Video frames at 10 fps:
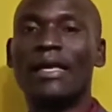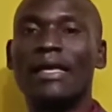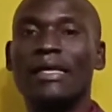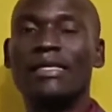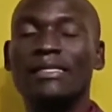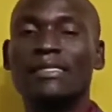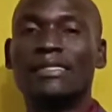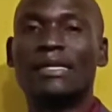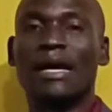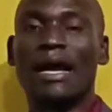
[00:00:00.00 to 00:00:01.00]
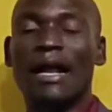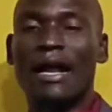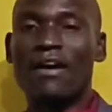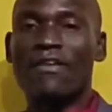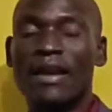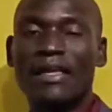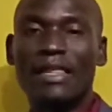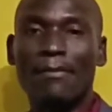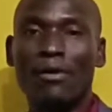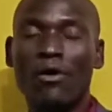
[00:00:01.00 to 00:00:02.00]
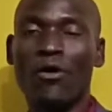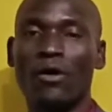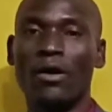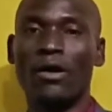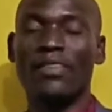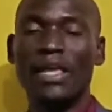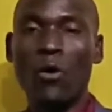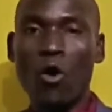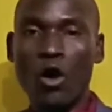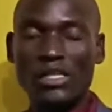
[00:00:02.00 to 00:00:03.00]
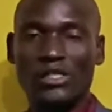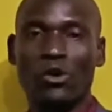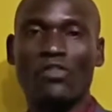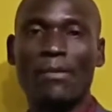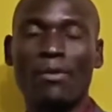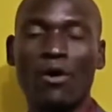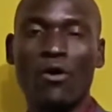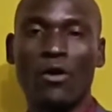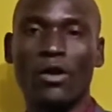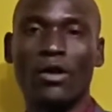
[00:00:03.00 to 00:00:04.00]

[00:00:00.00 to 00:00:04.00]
is covering the borehole, the walls of the borehole,